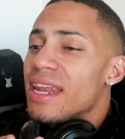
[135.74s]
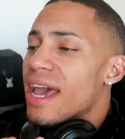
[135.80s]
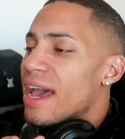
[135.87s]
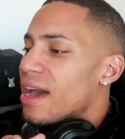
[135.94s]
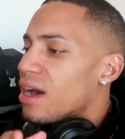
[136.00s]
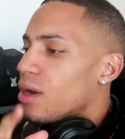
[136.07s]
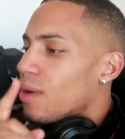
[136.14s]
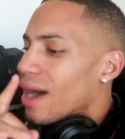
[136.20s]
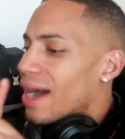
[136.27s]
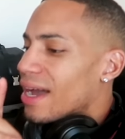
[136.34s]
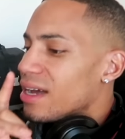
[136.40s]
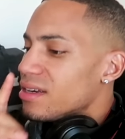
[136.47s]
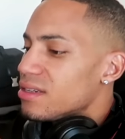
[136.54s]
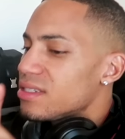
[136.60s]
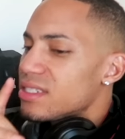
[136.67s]
Now,
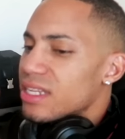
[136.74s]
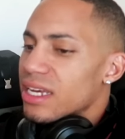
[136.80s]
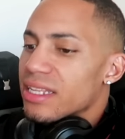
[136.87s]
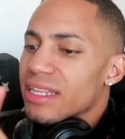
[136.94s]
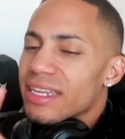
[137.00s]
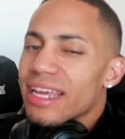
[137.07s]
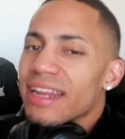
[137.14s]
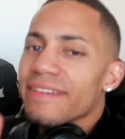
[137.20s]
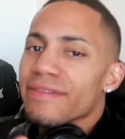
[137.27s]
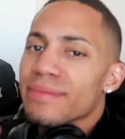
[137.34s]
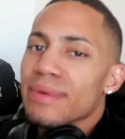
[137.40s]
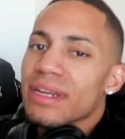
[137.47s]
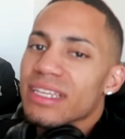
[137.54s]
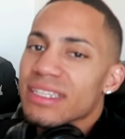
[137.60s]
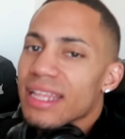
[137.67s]
I understand that not
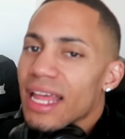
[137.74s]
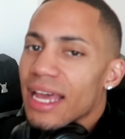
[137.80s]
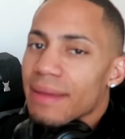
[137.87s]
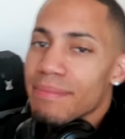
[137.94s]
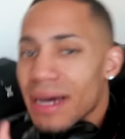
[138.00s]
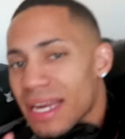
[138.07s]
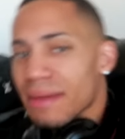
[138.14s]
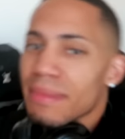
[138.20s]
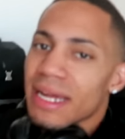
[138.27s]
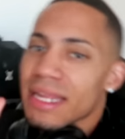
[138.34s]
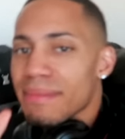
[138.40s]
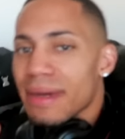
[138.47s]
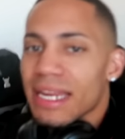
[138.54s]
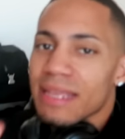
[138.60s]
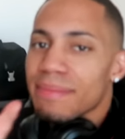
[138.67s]
everybody's like, money,
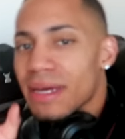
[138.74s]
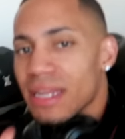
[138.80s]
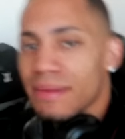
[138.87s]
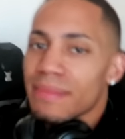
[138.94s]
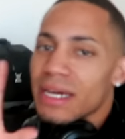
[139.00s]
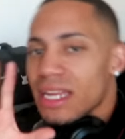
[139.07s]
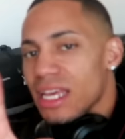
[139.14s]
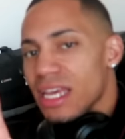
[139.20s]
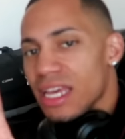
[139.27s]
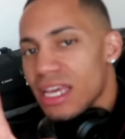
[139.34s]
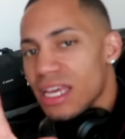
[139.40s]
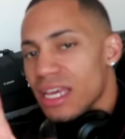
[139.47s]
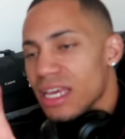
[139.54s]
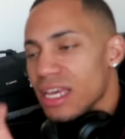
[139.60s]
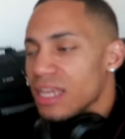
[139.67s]
money, money, money,
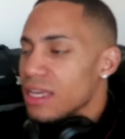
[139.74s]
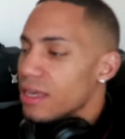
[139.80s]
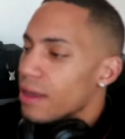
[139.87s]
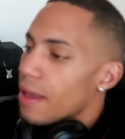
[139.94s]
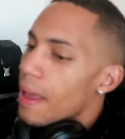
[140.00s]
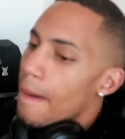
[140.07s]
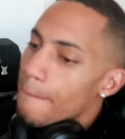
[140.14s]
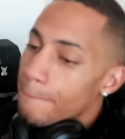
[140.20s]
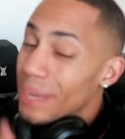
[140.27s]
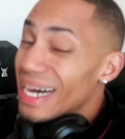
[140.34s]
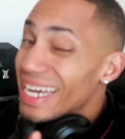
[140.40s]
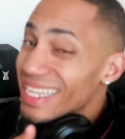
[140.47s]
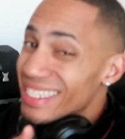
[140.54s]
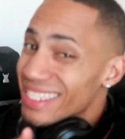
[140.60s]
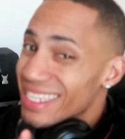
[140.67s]
money.
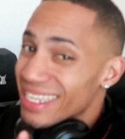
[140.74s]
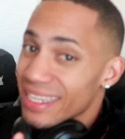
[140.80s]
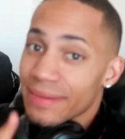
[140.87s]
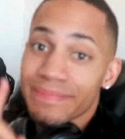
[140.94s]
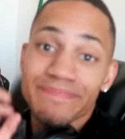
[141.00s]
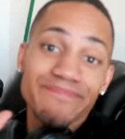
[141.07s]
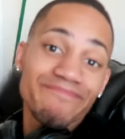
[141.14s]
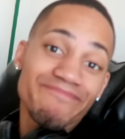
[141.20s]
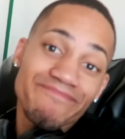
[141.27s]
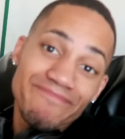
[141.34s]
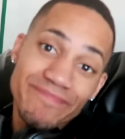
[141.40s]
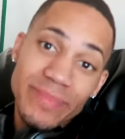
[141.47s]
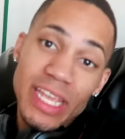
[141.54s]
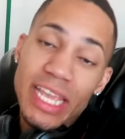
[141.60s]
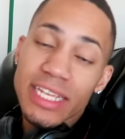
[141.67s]
But
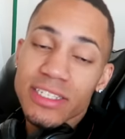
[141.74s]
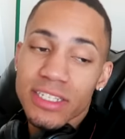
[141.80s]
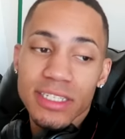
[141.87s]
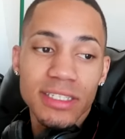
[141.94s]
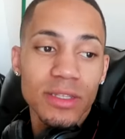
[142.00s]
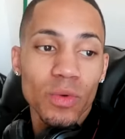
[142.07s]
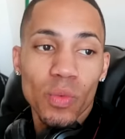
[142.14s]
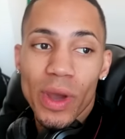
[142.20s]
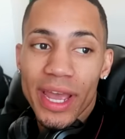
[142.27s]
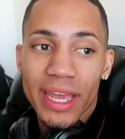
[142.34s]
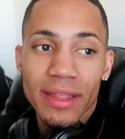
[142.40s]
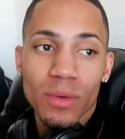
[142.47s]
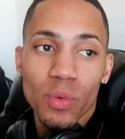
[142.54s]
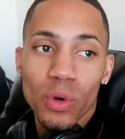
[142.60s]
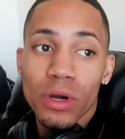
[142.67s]
it's just the
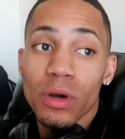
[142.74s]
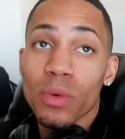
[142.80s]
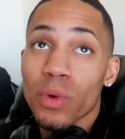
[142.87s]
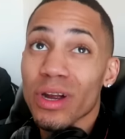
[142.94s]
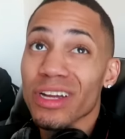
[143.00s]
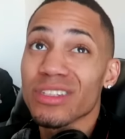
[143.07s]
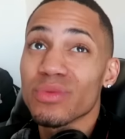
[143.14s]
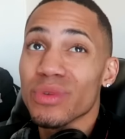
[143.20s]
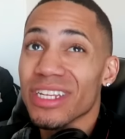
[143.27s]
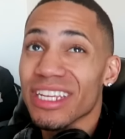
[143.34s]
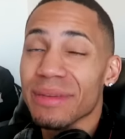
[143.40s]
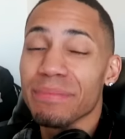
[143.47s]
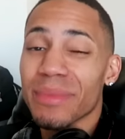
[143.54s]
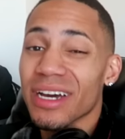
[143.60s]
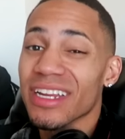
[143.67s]
way the world works. We
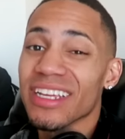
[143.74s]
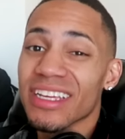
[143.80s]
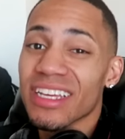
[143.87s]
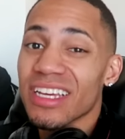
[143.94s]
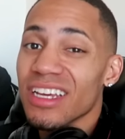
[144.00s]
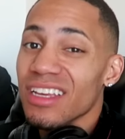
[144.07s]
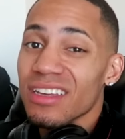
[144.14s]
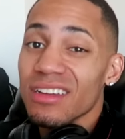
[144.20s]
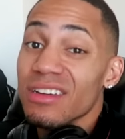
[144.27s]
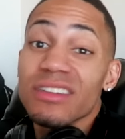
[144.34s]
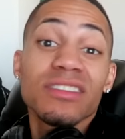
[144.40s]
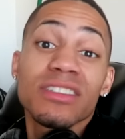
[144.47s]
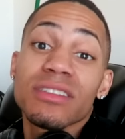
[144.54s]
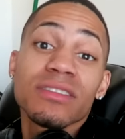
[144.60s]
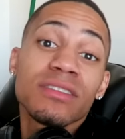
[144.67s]
need money, you know,
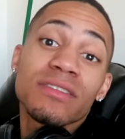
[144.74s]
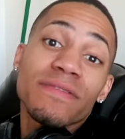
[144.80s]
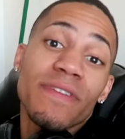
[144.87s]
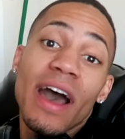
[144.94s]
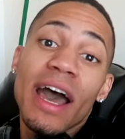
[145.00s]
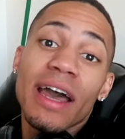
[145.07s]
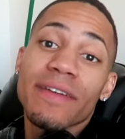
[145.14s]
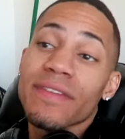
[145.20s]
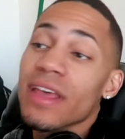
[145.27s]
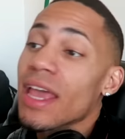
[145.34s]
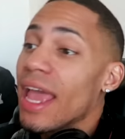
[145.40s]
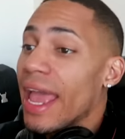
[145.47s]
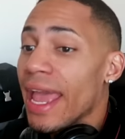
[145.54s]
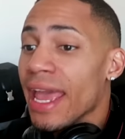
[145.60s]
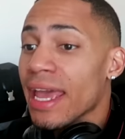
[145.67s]
to survive.
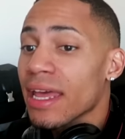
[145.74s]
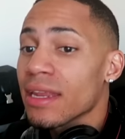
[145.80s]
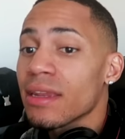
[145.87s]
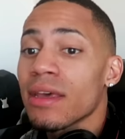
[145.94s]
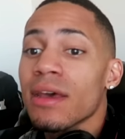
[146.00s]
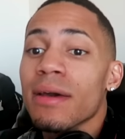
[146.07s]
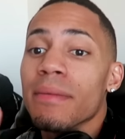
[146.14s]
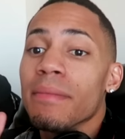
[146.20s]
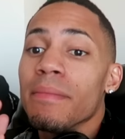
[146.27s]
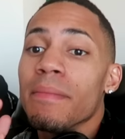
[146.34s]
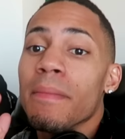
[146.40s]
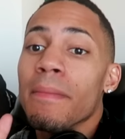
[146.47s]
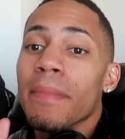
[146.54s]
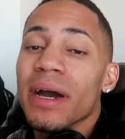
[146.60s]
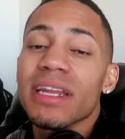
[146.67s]
And
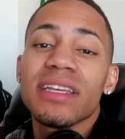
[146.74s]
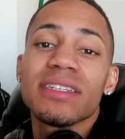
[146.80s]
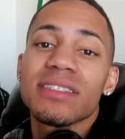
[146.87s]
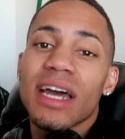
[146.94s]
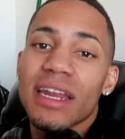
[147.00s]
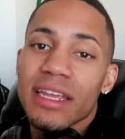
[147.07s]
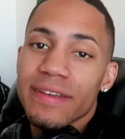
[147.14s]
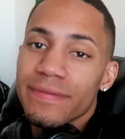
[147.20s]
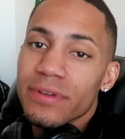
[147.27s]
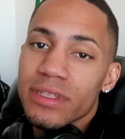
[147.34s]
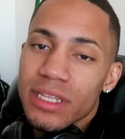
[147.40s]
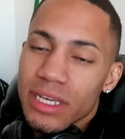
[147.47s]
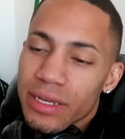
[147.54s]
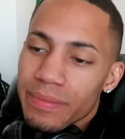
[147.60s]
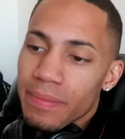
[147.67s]
money is not an evil
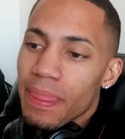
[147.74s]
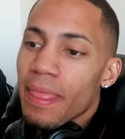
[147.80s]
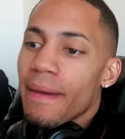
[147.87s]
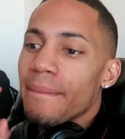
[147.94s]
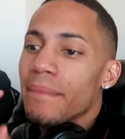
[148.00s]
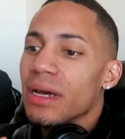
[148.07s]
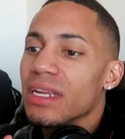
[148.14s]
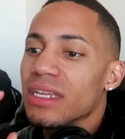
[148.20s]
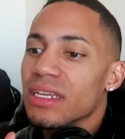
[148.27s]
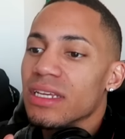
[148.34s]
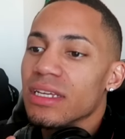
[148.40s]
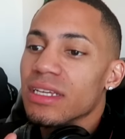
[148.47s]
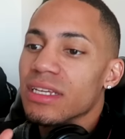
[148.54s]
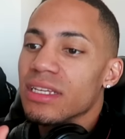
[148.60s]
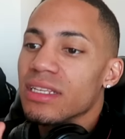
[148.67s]
thing.
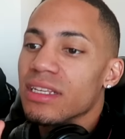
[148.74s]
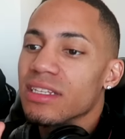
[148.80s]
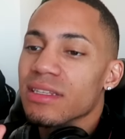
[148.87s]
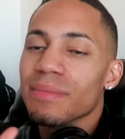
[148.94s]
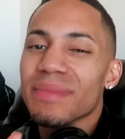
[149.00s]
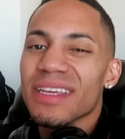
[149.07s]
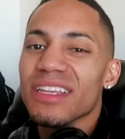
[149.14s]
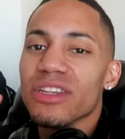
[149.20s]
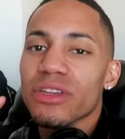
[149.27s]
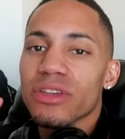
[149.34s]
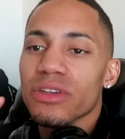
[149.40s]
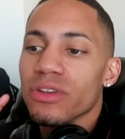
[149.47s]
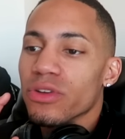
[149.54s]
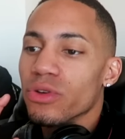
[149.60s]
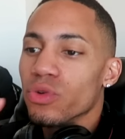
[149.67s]
Money doesn't mean
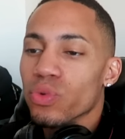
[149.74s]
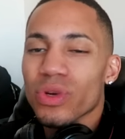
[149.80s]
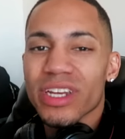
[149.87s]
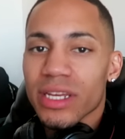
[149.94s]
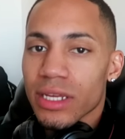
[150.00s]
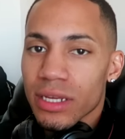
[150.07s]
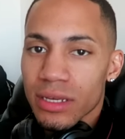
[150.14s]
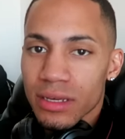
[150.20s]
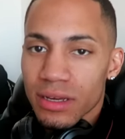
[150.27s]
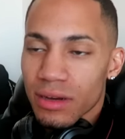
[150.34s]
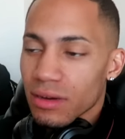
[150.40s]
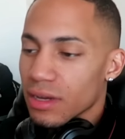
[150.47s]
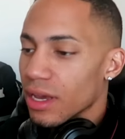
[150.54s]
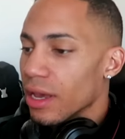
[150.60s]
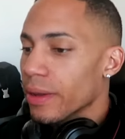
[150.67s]
greed,
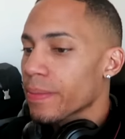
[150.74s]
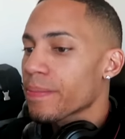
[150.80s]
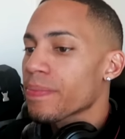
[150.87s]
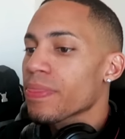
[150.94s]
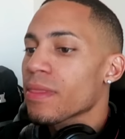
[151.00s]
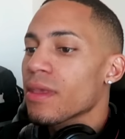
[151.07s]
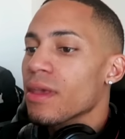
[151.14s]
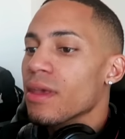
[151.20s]
okay?